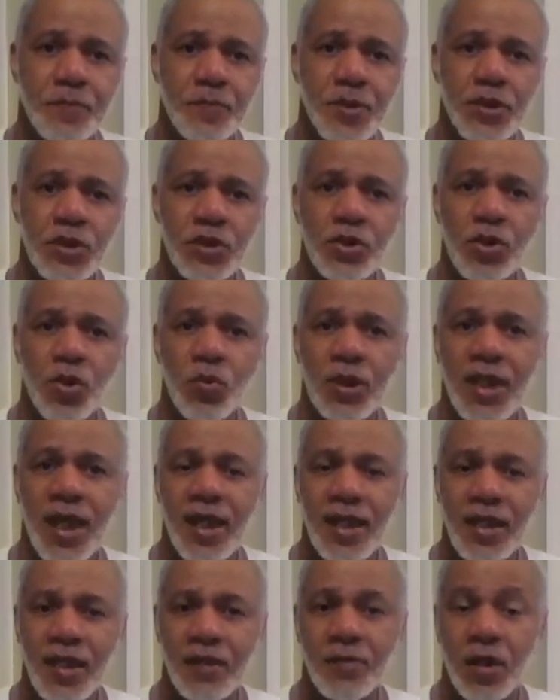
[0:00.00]
But you know what
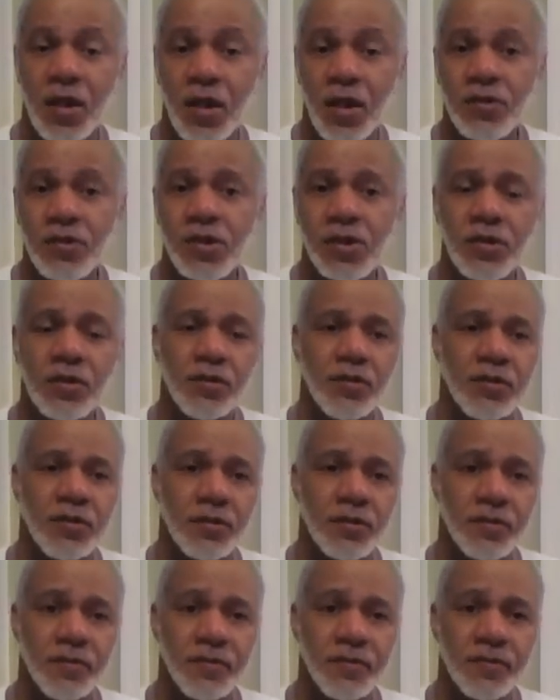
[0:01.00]
I am also?
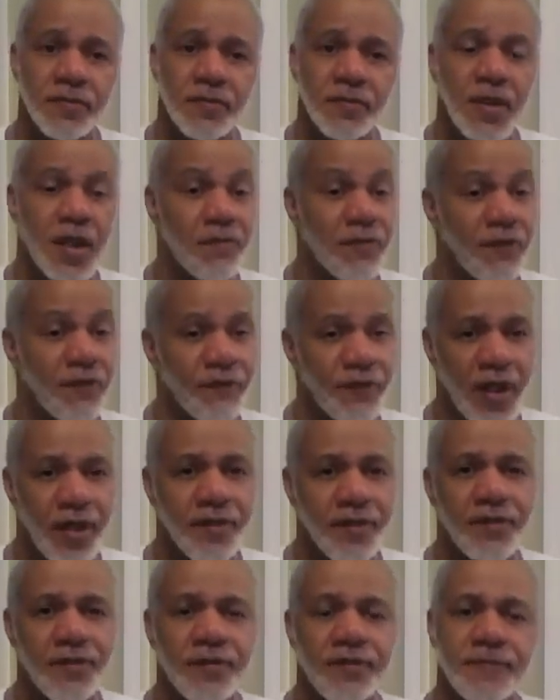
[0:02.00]
I'm a
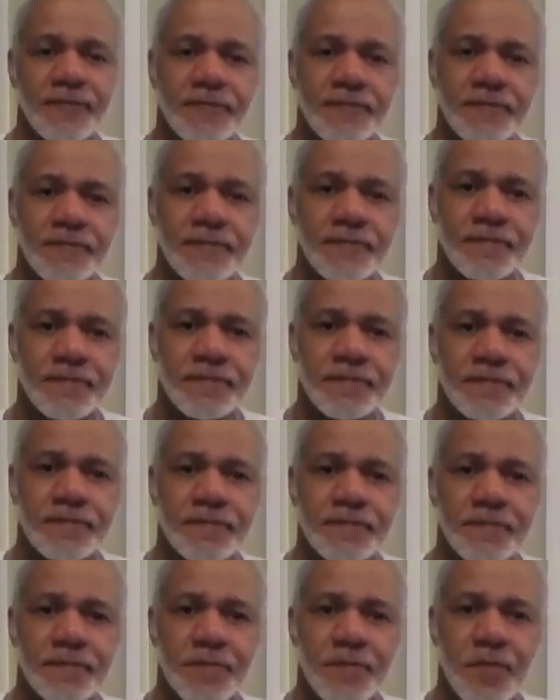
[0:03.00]
father.
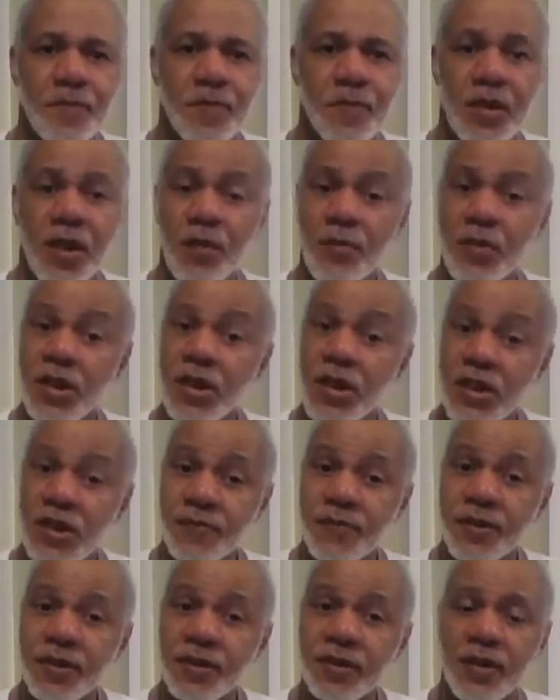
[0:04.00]
I'm a
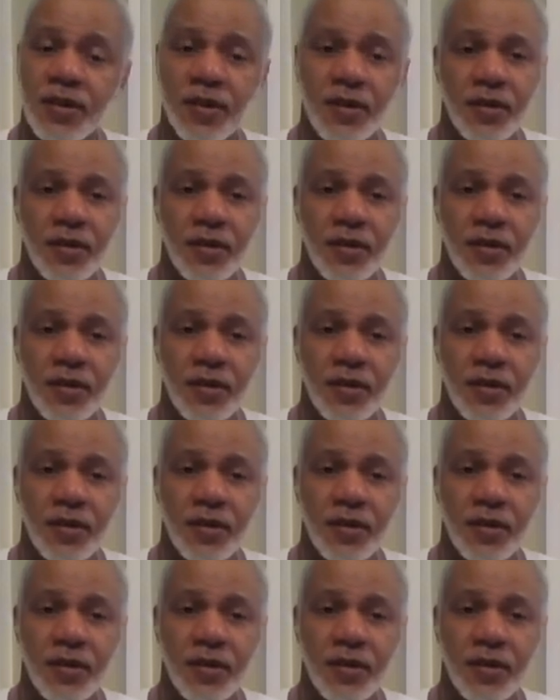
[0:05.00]
husband.